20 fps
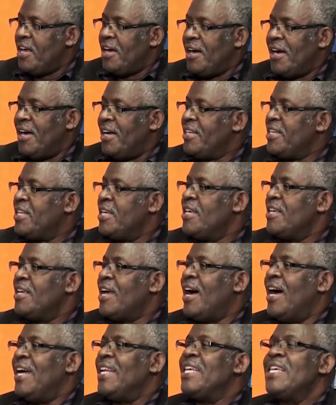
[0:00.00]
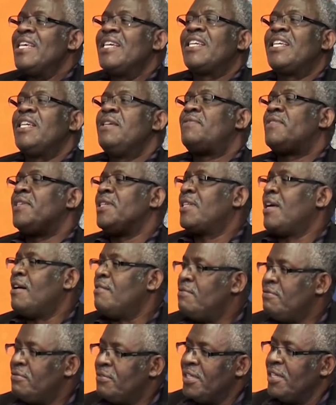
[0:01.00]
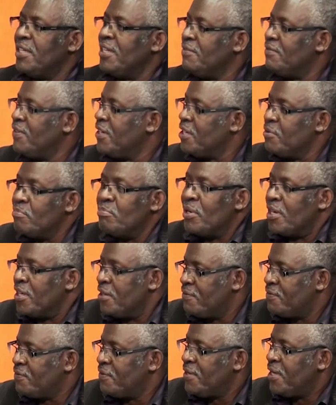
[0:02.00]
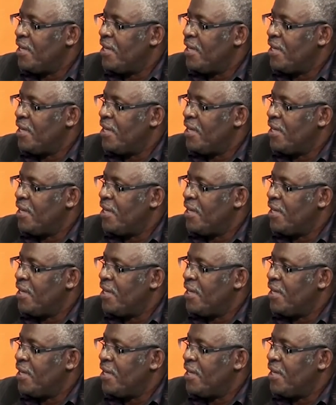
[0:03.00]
and he gives it a very, very brief,